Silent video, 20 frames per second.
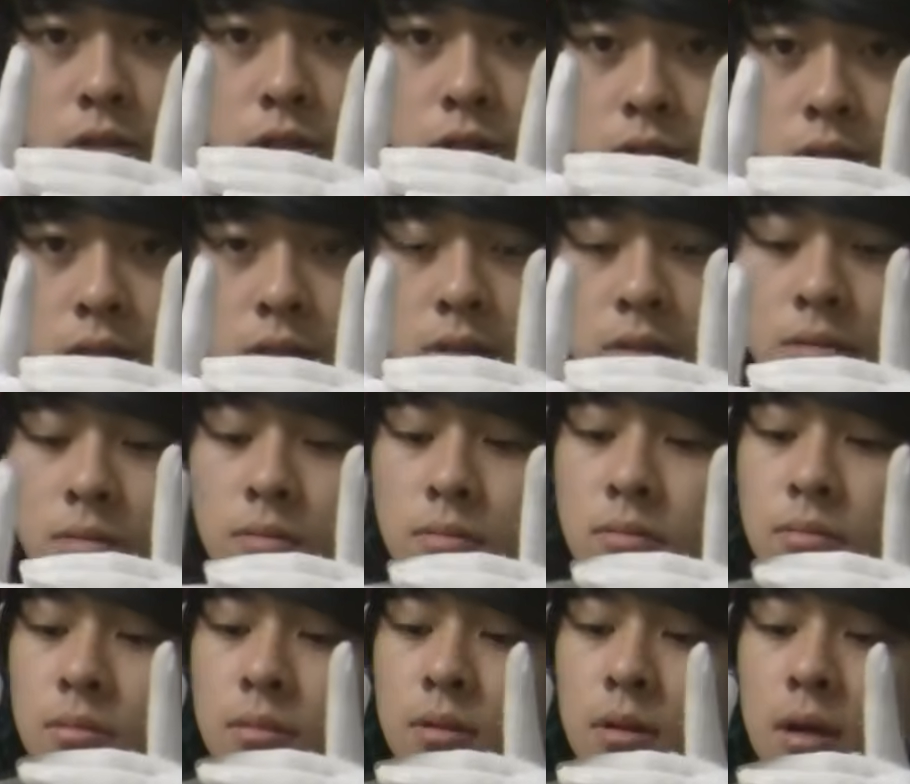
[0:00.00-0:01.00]
just
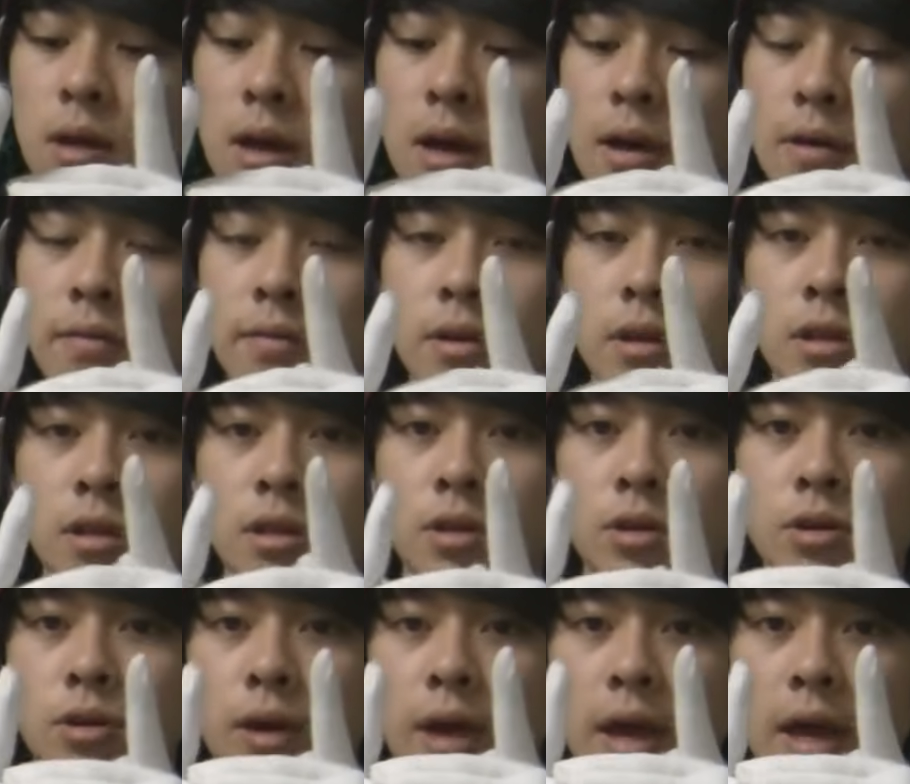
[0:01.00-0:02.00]
having a
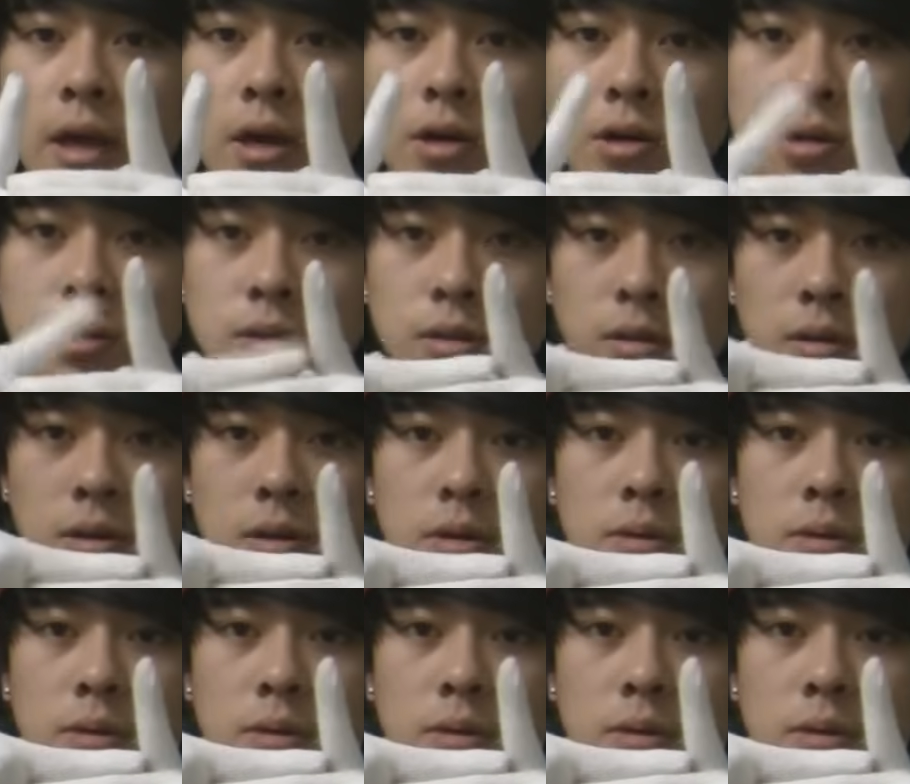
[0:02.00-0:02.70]
little angle